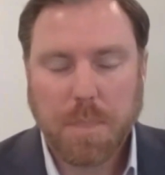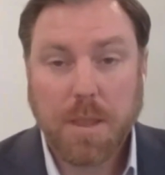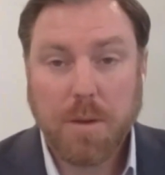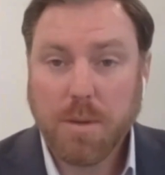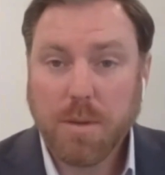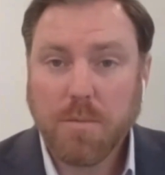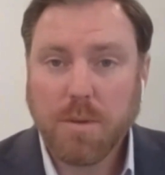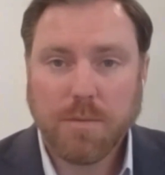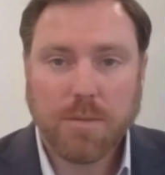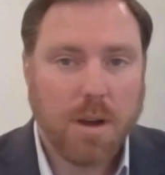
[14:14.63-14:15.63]

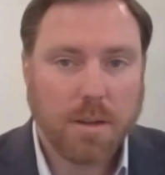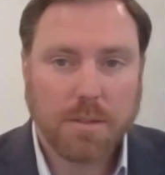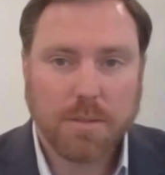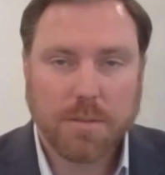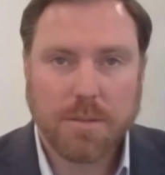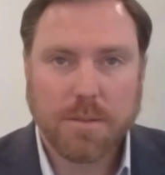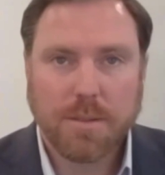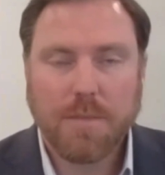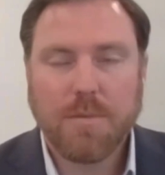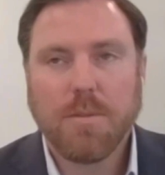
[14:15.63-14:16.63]
We've talked,
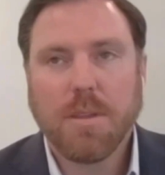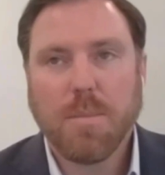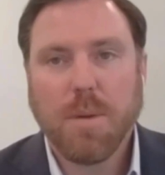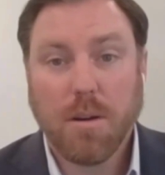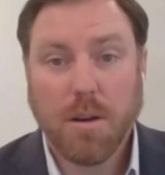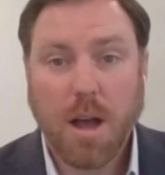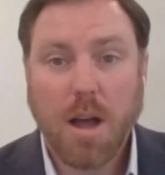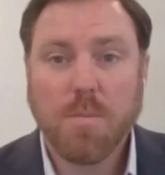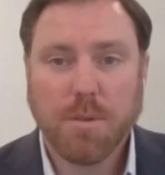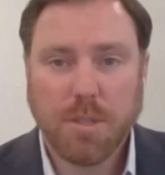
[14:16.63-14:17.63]
if you think about our
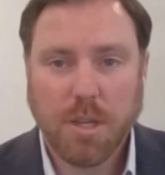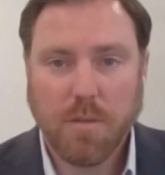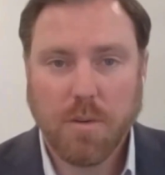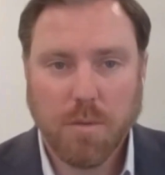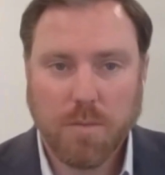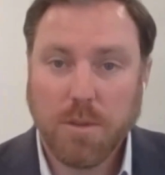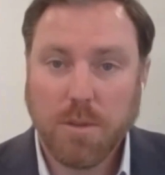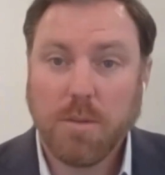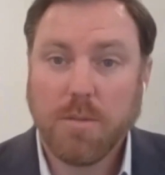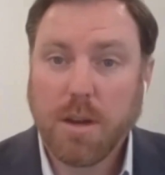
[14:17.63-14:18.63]
100% of our
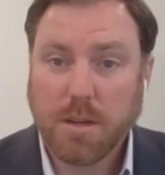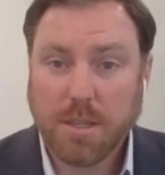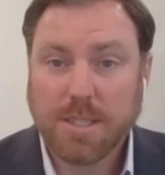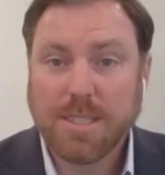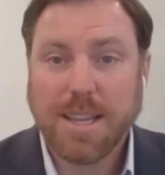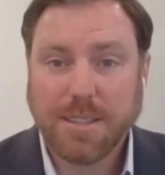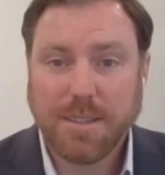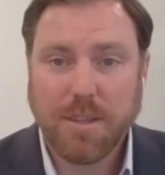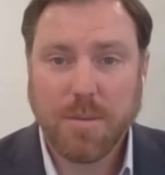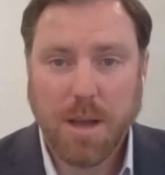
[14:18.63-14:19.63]
portfolio, we talked
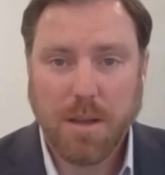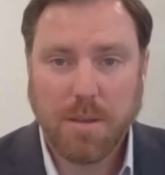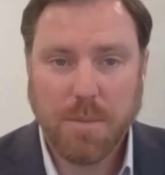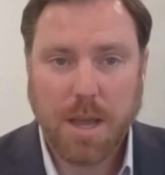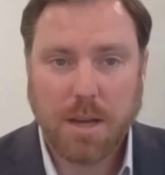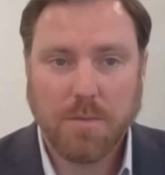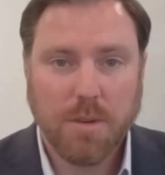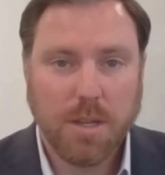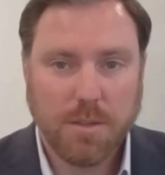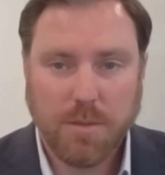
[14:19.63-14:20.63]
extensively about the impact of
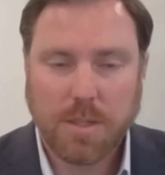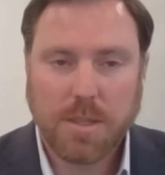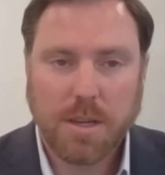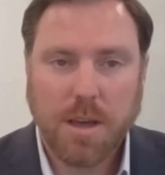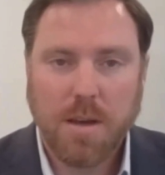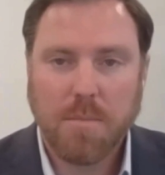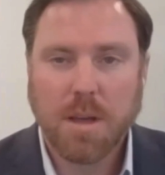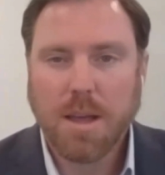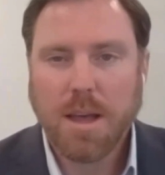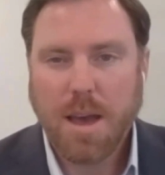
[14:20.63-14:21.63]
rates and fixed
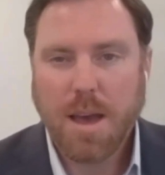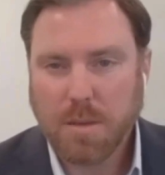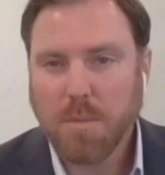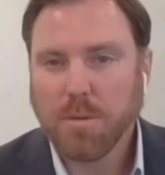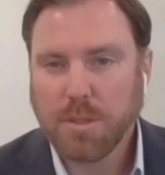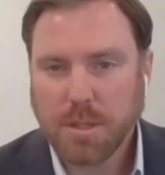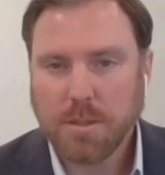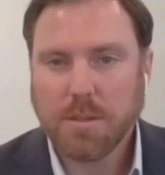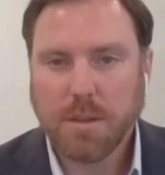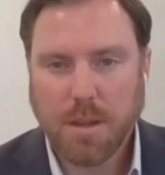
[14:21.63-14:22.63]
income. I think most
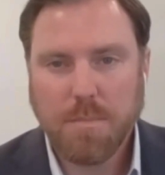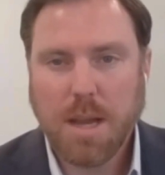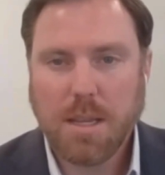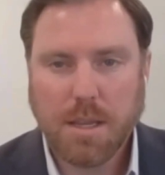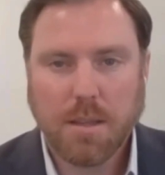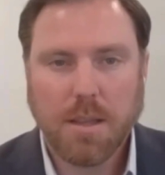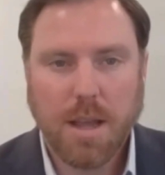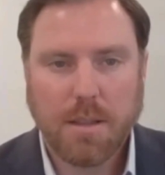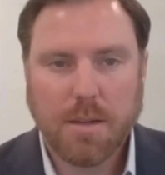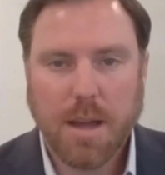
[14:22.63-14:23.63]
and many can
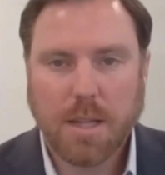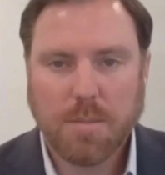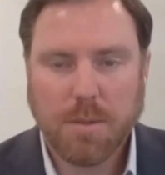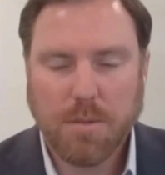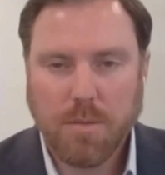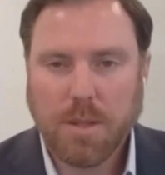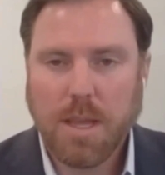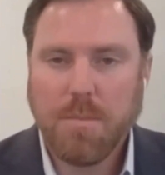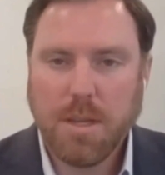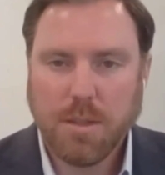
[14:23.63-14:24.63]
connect the dots between what
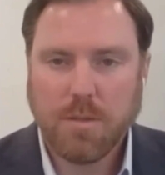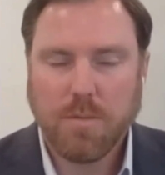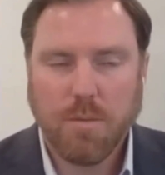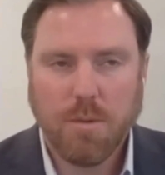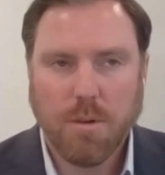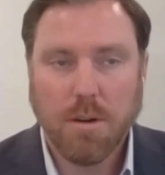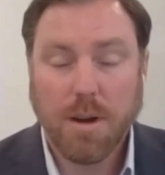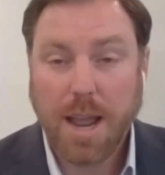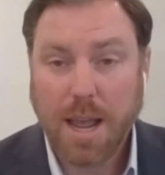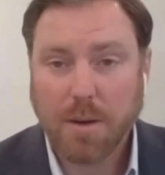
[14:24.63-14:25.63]
that means
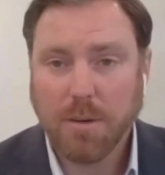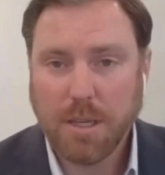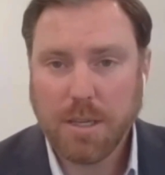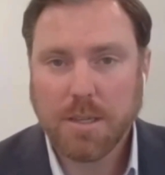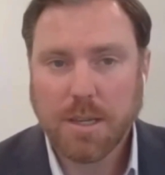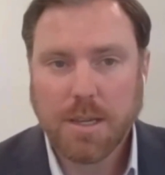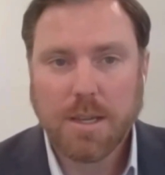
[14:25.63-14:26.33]
for equity.